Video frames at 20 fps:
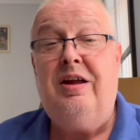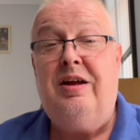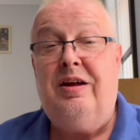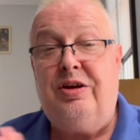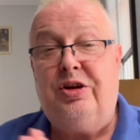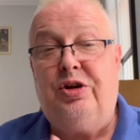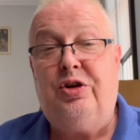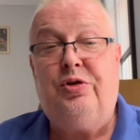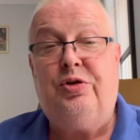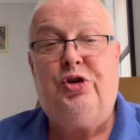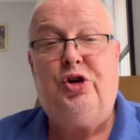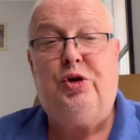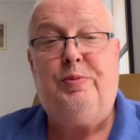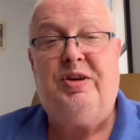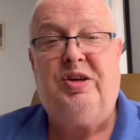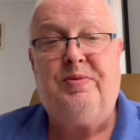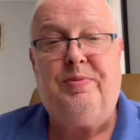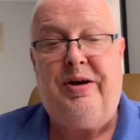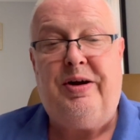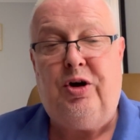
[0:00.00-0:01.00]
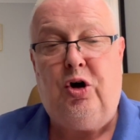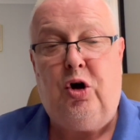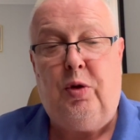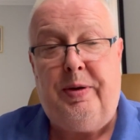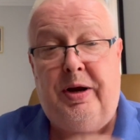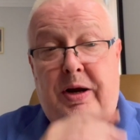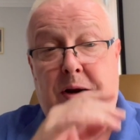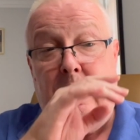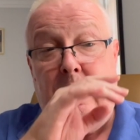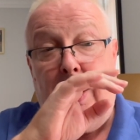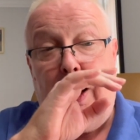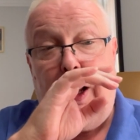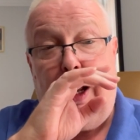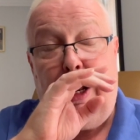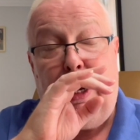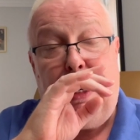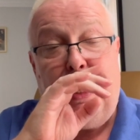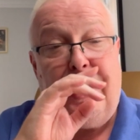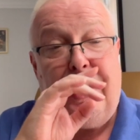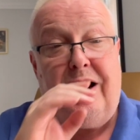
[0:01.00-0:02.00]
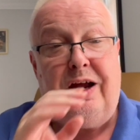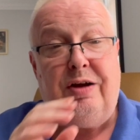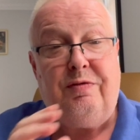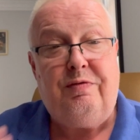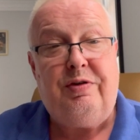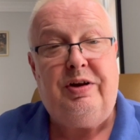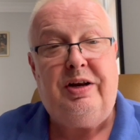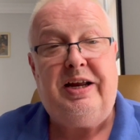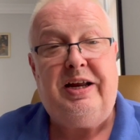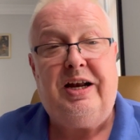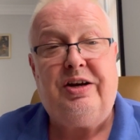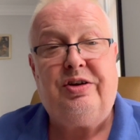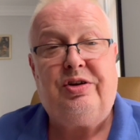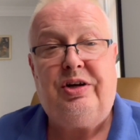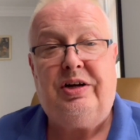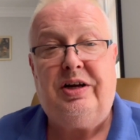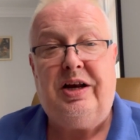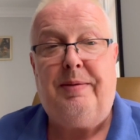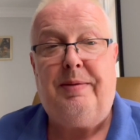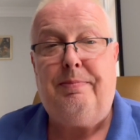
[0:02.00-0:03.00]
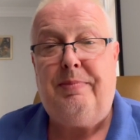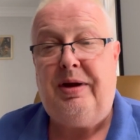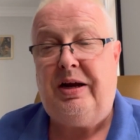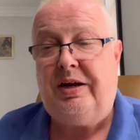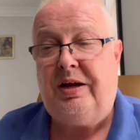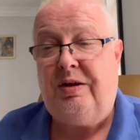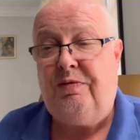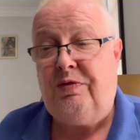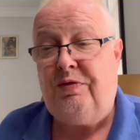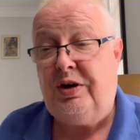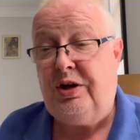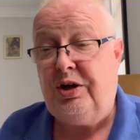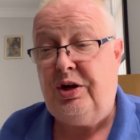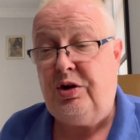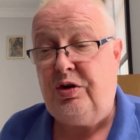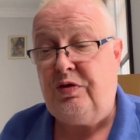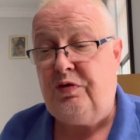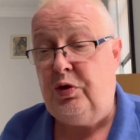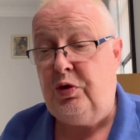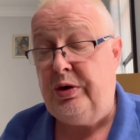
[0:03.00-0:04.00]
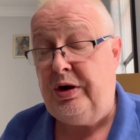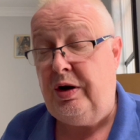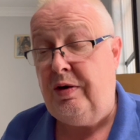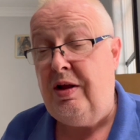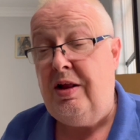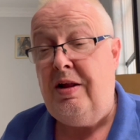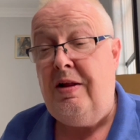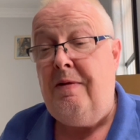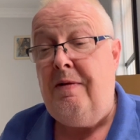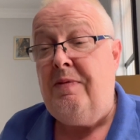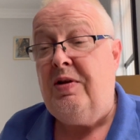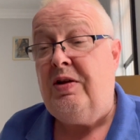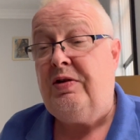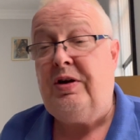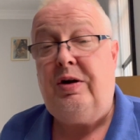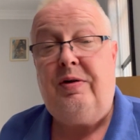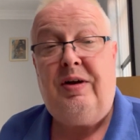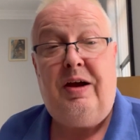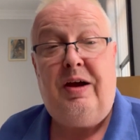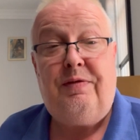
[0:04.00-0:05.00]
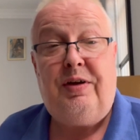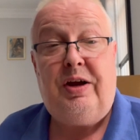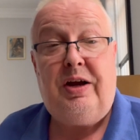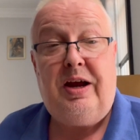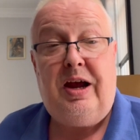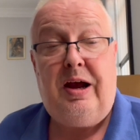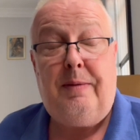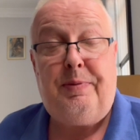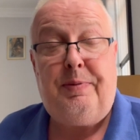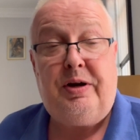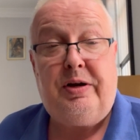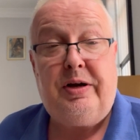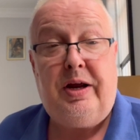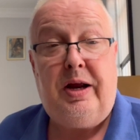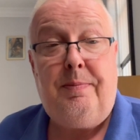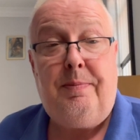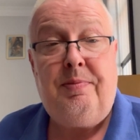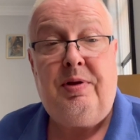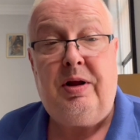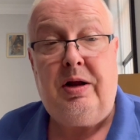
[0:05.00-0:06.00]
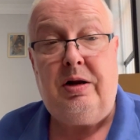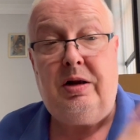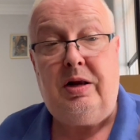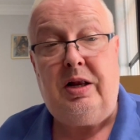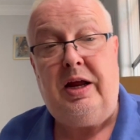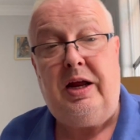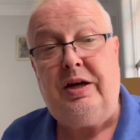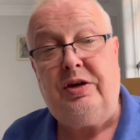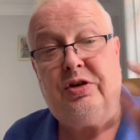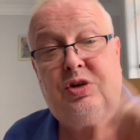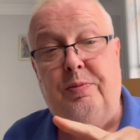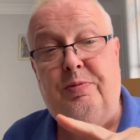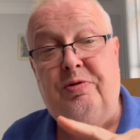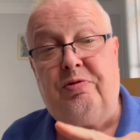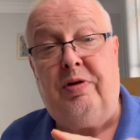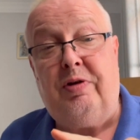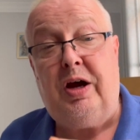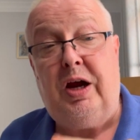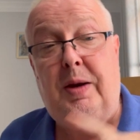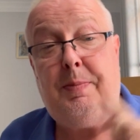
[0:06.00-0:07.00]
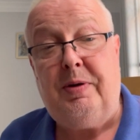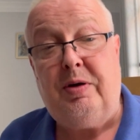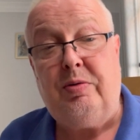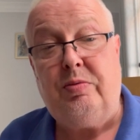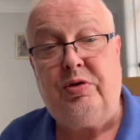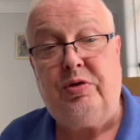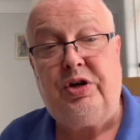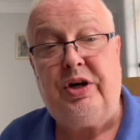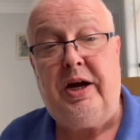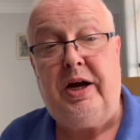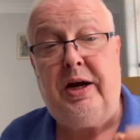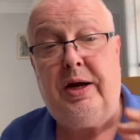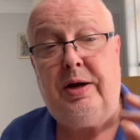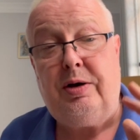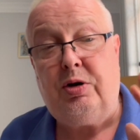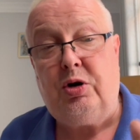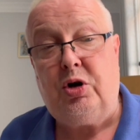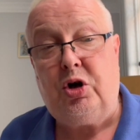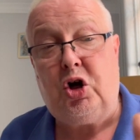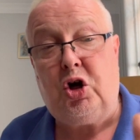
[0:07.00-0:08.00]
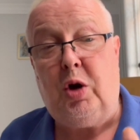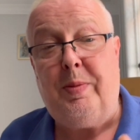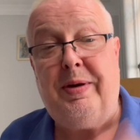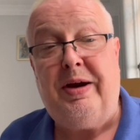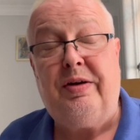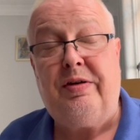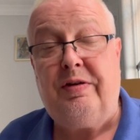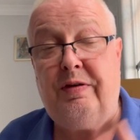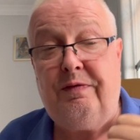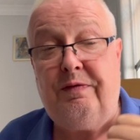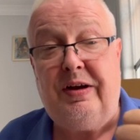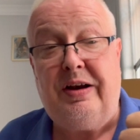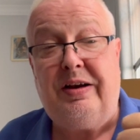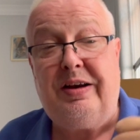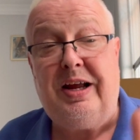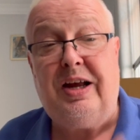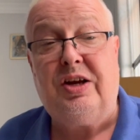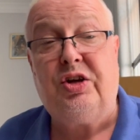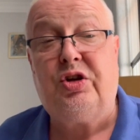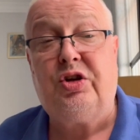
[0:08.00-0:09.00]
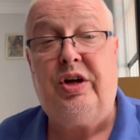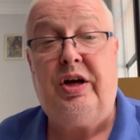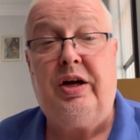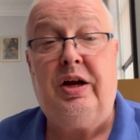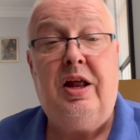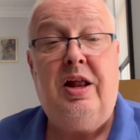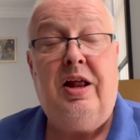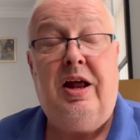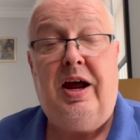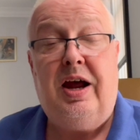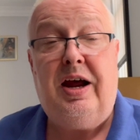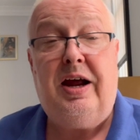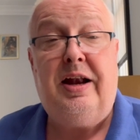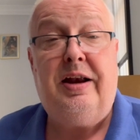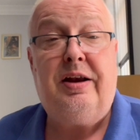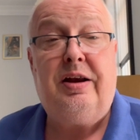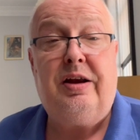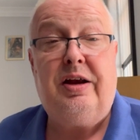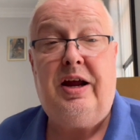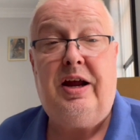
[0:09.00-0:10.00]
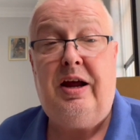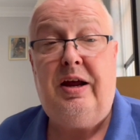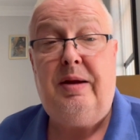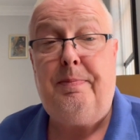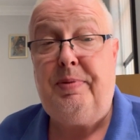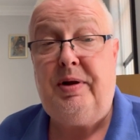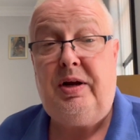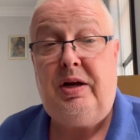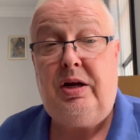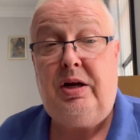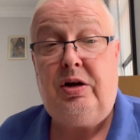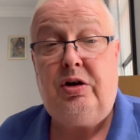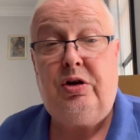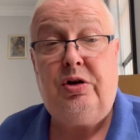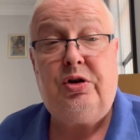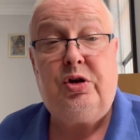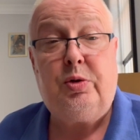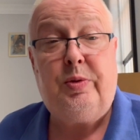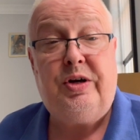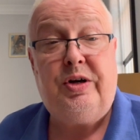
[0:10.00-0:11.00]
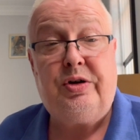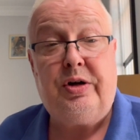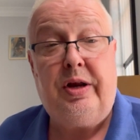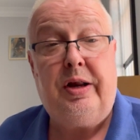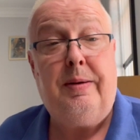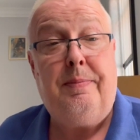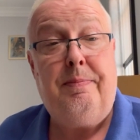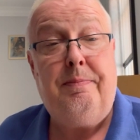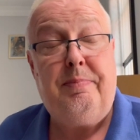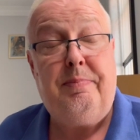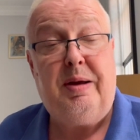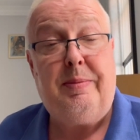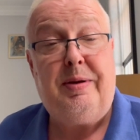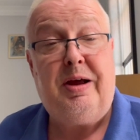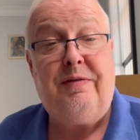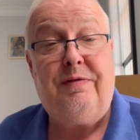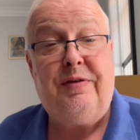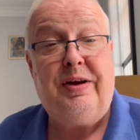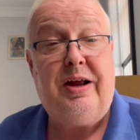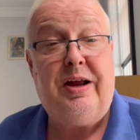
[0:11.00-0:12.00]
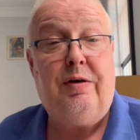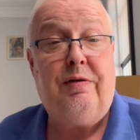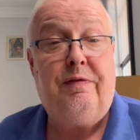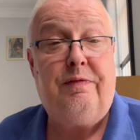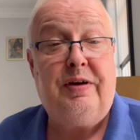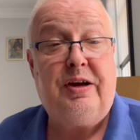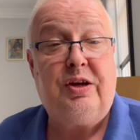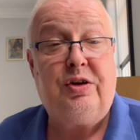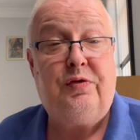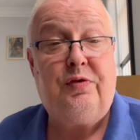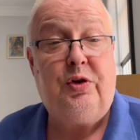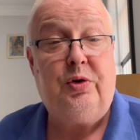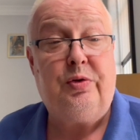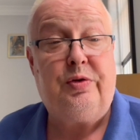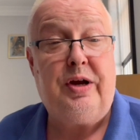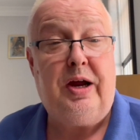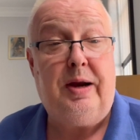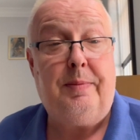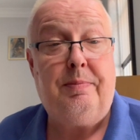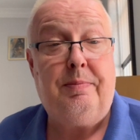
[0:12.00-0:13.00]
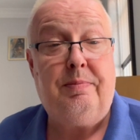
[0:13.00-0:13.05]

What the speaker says: YouTube is my hobby, and I really actually like making videos for you. So have a happy day. Like, subscribe, share, comment. Fantastic. And be good to each other. Bye-bye for now. Thanks for your time.